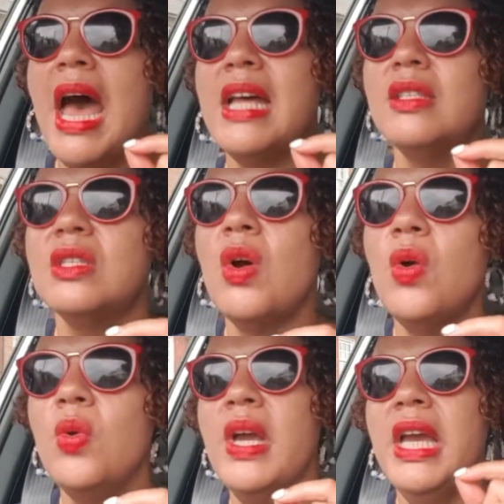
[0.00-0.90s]
And
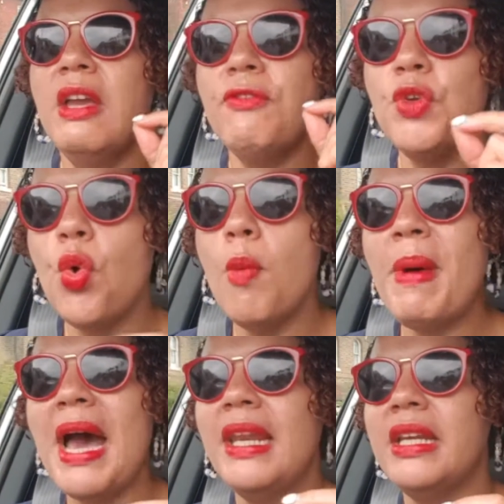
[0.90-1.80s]
so if you're
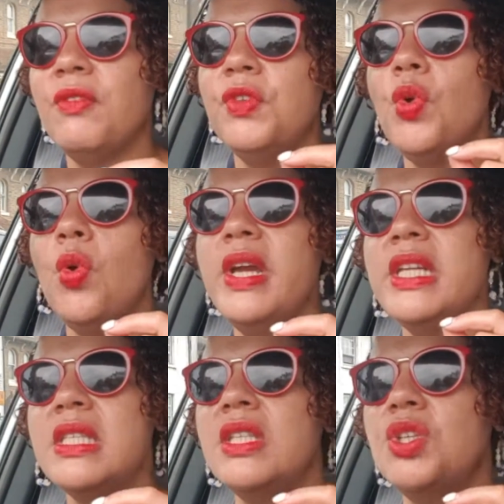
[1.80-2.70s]
battling, if you're
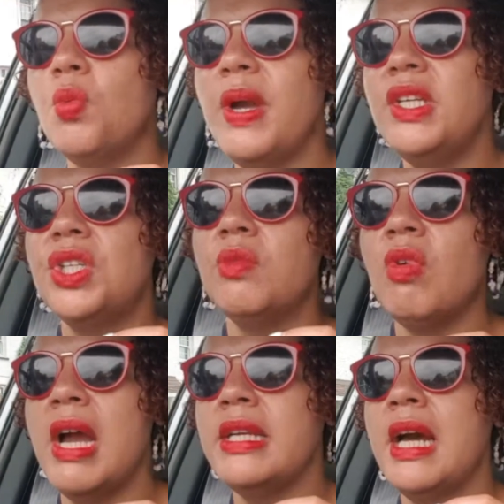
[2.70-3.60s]
in a situation
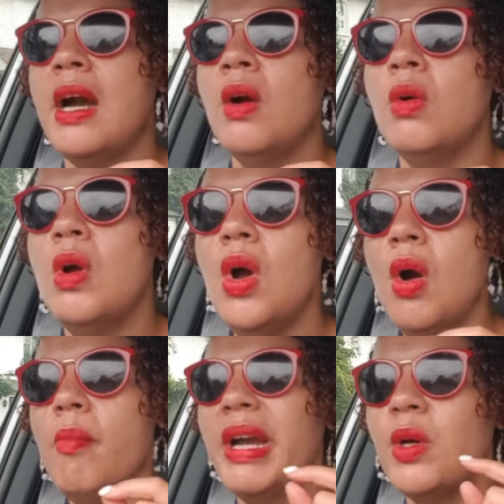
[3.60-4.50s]
right now,
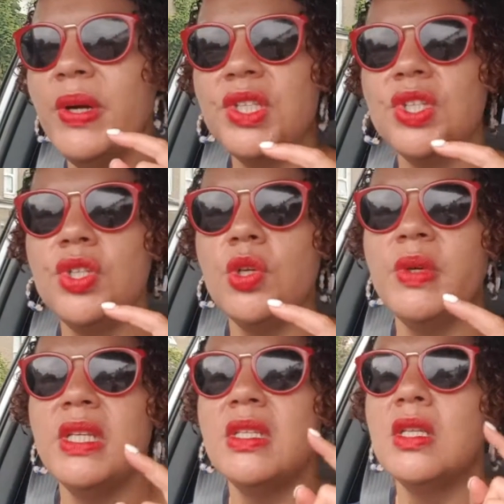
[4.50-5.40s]
my question to you
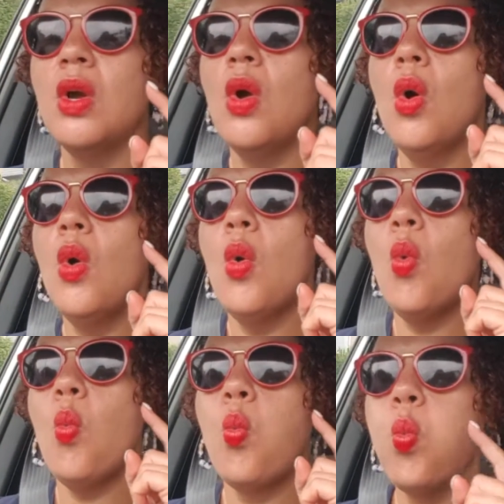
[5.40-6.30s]
is,
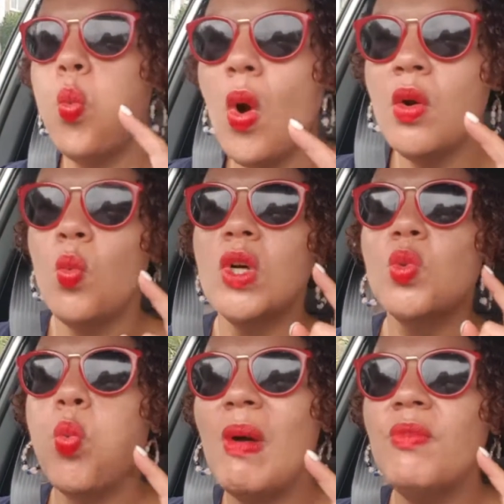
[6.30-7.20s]

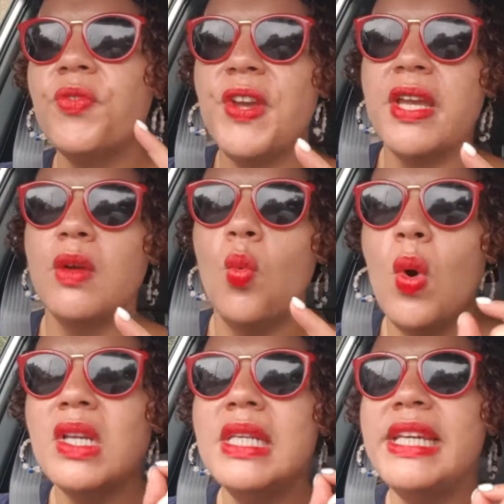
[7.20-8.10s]
what's one thing,
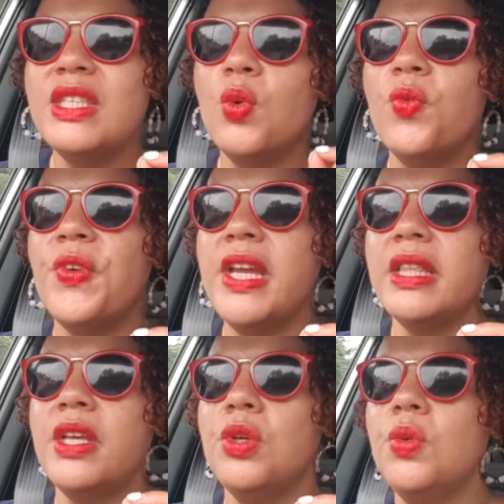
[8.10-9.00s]
one little
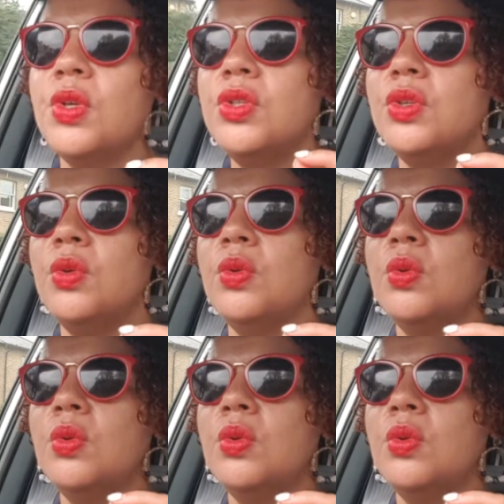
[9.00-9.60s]
thing that you can do